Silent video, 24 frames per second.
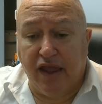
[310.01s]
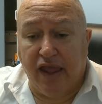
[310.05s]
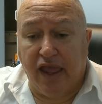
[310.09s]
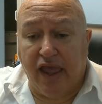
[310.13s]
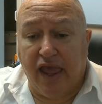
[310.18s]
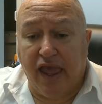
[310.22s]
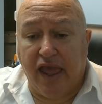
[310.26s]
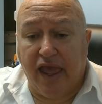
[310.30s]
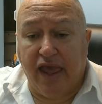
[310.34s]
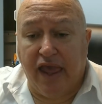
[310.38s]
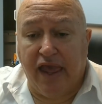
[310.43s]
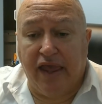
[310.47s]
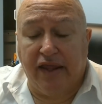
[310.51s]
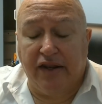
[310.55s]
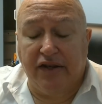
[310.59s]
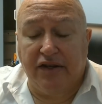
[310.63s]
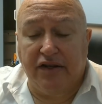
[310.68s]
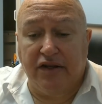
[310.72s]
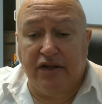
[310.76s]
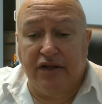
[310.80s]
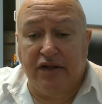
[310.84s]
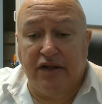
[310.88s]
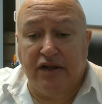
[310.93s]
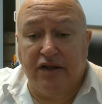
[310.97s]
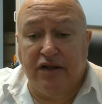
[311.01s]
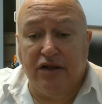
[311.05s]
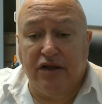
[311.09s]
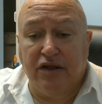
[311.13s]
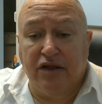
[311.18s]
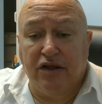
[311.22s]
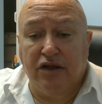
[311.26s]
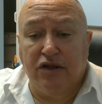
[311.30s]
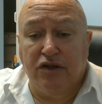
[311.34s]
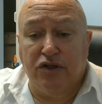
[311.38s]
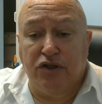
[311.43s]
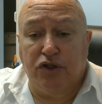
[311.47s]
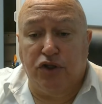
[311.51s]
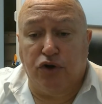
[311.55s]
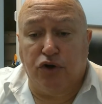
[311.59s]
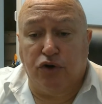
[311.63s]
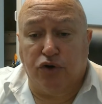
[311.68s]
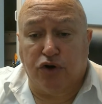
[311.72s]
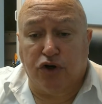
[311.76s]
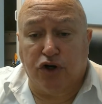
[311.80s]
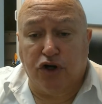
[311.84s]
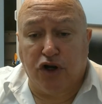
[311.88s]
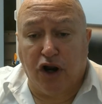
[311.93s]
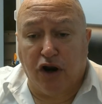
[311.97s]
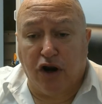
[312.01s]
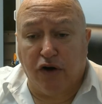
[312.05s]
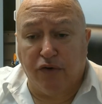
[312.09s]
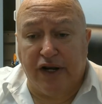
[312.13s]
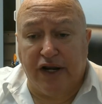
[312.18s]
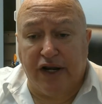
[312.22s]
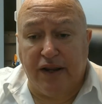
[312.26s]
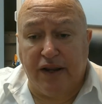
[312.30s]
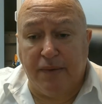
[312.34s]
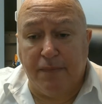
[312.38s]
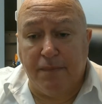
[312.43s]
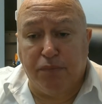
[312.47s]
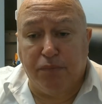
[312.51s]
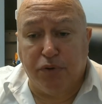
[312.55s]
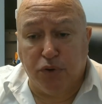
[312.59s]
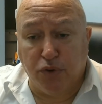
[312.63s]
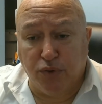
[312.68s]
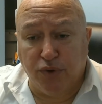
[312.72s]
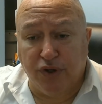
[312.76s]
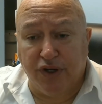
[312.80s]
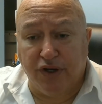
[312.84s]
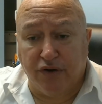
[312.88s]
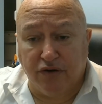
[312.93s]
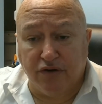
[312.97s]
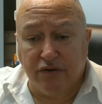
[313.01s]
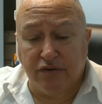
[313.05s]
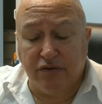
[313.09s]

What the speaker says: and your current employer